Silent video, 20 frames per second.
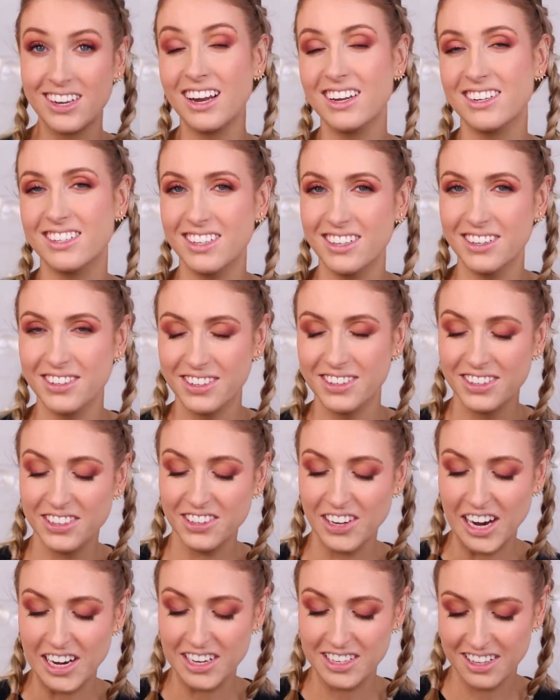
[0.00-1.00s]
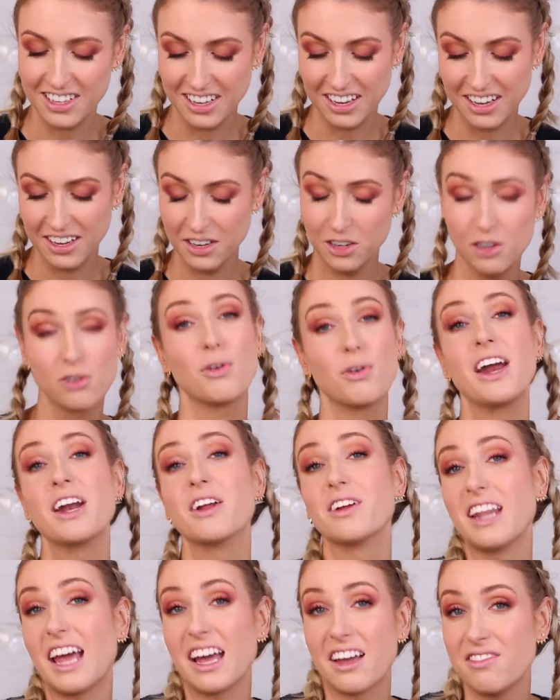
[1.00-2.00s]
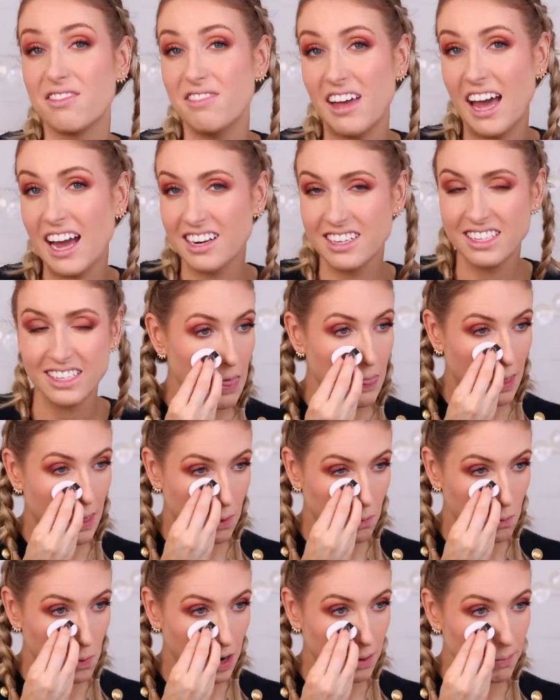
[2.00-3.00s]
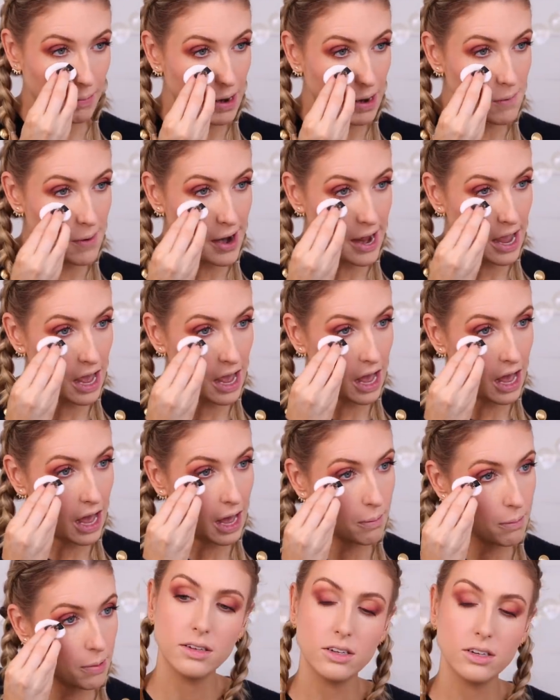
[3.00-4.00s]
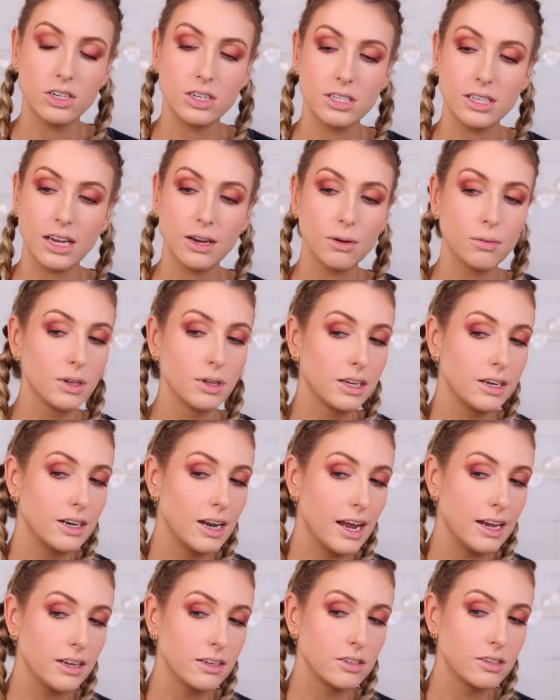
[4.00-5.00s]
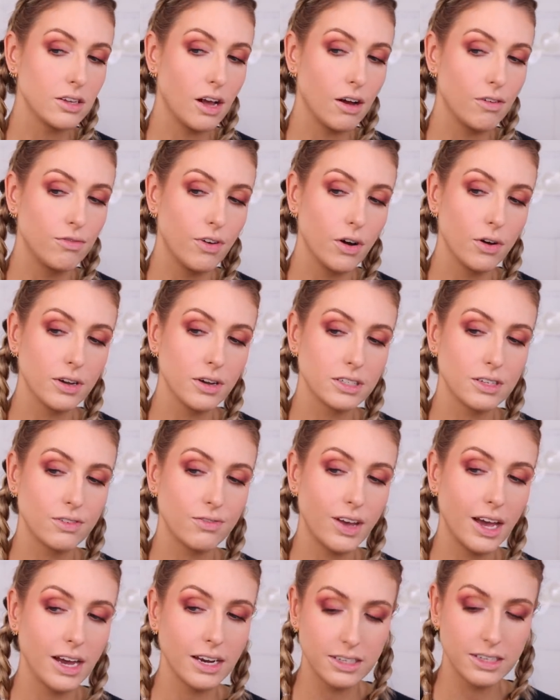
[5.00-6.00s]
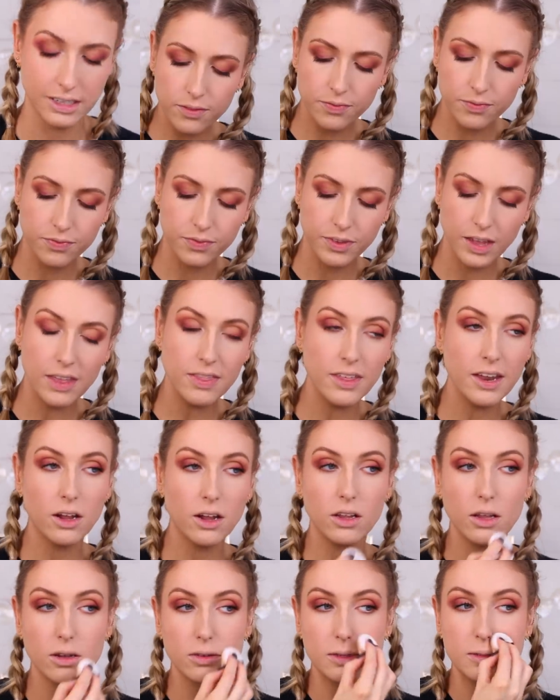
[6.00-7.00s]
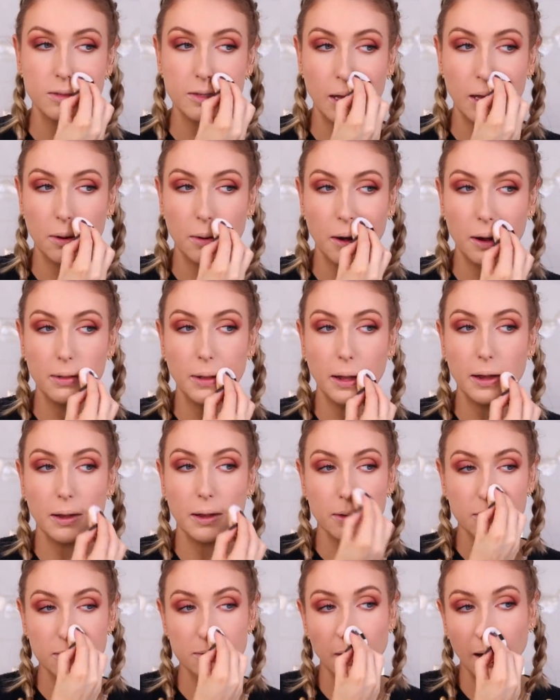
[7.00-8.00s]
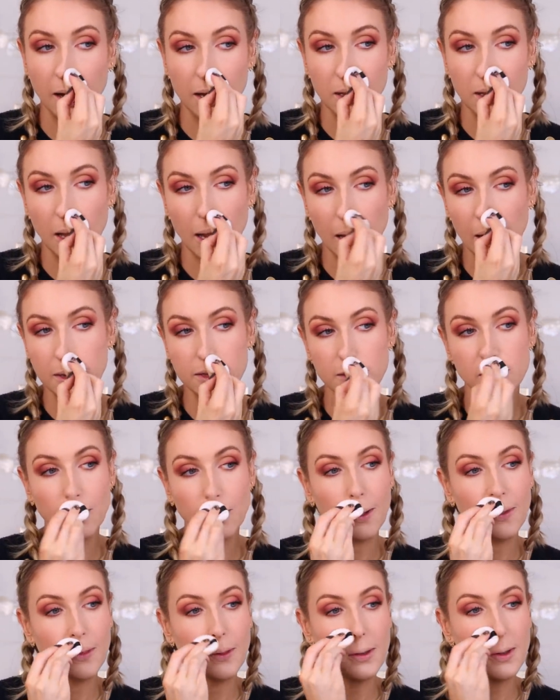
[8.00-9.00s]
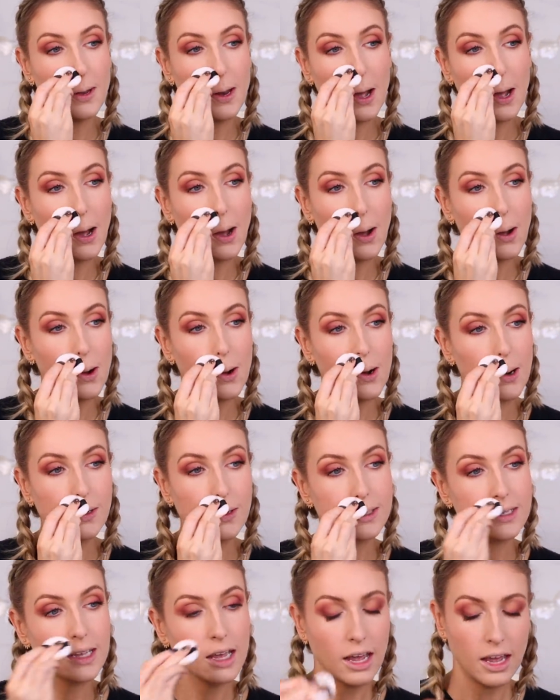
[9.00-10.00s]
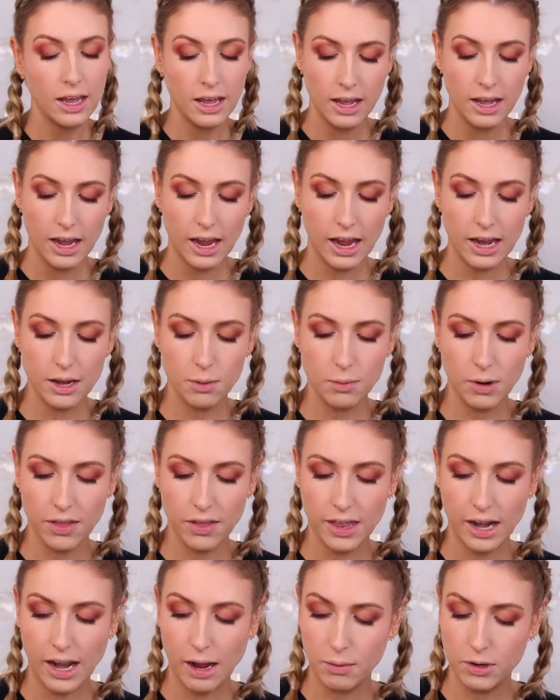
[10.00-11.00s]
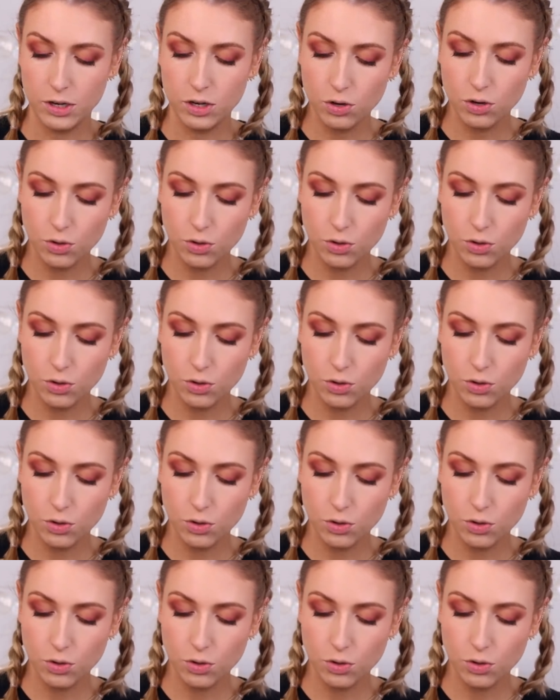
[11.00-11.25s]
tend to create the crater-like effect and then work my way up. It's just like a really nice soft focus effect. And then I'll also set around like smile lines around the nose, anywhere that I would